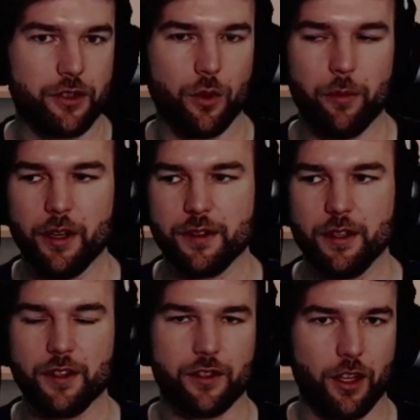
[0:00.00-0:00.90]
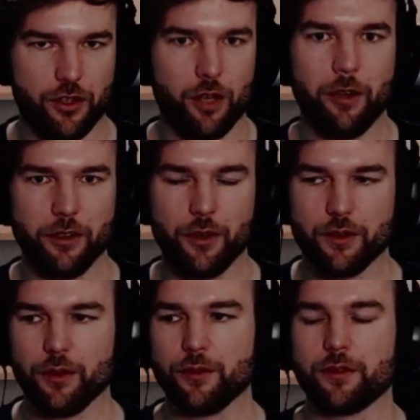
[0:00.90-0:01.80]
actual abilities, just like summoning those
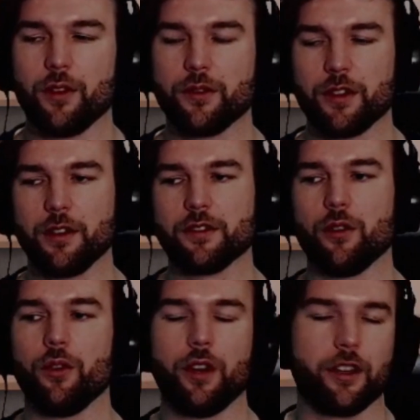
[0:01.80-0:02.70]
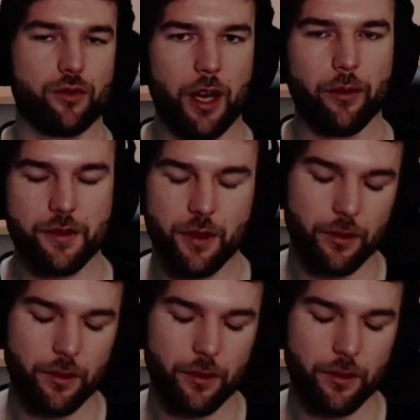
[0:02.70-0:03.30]
things, or like travel